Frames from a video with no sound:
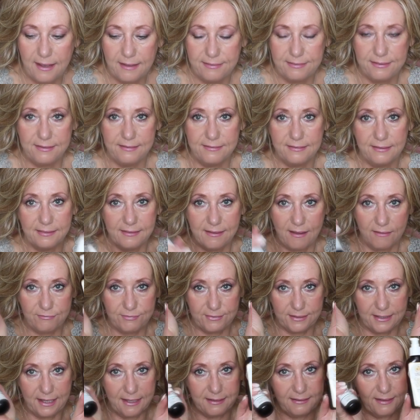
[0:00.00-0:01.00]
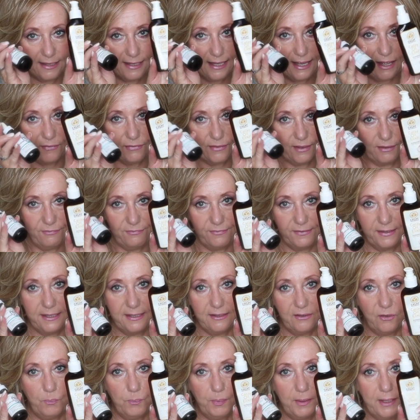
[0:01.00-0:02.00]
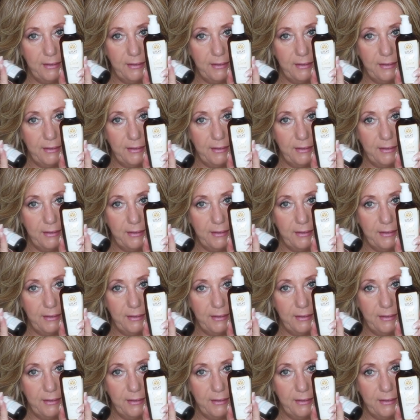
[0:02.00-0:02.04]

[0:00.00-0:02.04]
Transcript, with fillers: these are lovely. I like how they feel,